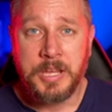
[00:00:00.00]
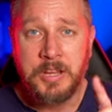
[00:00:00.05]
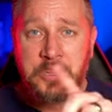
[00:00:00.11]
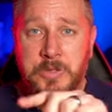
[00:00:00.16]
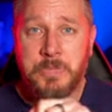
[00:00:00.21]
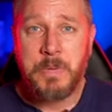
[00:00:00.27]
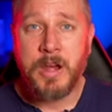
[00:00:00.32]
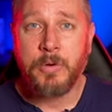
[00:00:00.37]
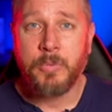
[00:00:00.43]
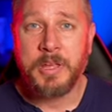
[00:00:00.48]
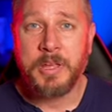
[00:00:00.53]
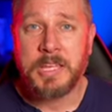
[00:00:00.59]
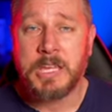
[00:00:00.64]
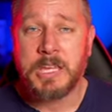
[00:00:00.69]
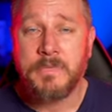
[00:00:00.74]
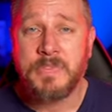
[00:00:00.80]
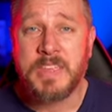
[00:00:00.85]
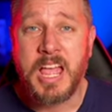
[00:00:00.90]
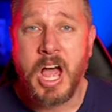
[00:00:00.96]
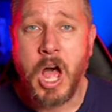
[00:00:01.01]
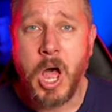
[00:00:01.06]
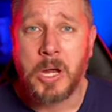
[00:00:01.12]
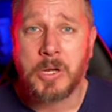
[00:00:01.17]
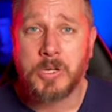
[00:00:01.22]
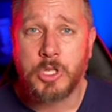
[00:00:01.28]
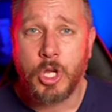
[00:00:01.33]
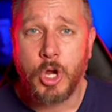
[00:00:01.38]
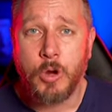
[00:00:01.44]
Here's my ranking of the
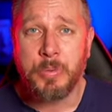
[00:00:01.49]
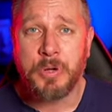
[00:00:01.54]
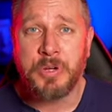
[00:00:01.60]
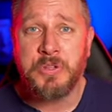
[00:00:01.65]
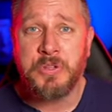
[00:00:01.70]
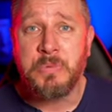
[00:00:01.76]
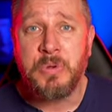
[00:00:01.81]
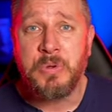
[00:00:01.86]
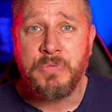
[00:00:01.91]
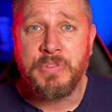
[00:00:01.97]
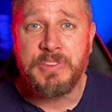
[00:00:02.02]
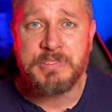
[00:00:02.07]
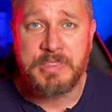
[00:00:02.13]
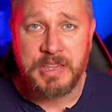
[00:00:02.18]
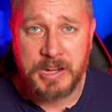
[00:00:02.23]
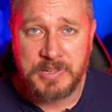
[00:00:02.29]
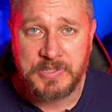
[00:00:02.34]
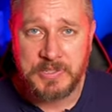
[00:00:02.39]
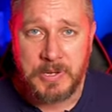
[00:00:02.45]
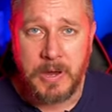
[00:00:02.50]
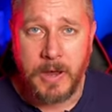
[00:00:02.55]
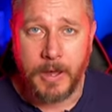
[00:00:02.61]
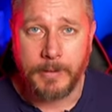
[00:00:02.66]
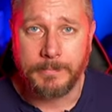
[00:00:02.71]
October new movies that I saw.